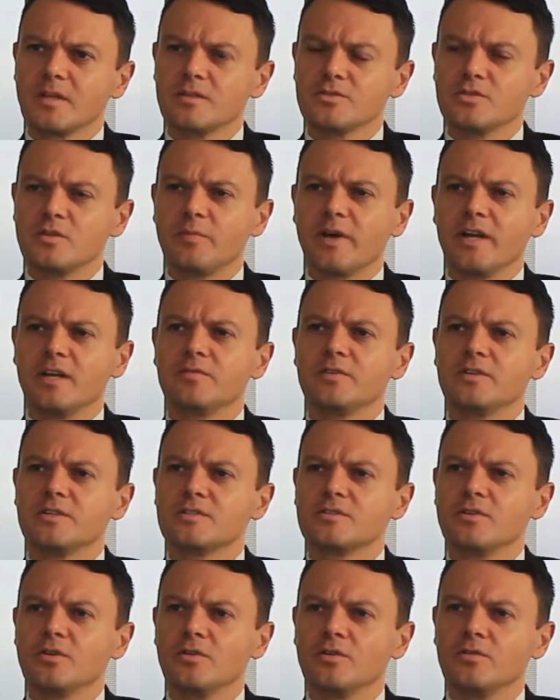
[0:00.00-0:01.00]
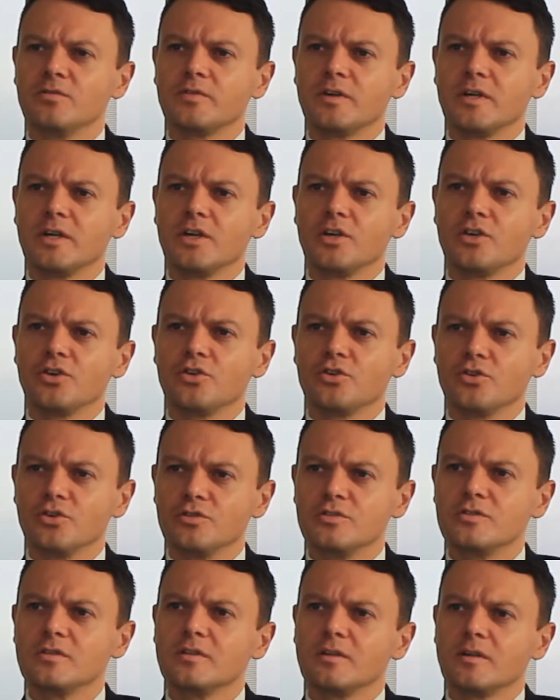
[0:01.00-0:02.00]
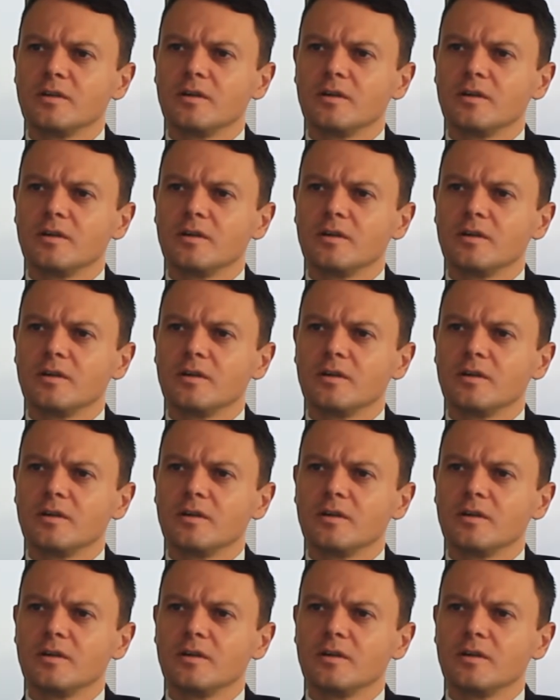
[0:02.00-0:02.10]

So the benefits of good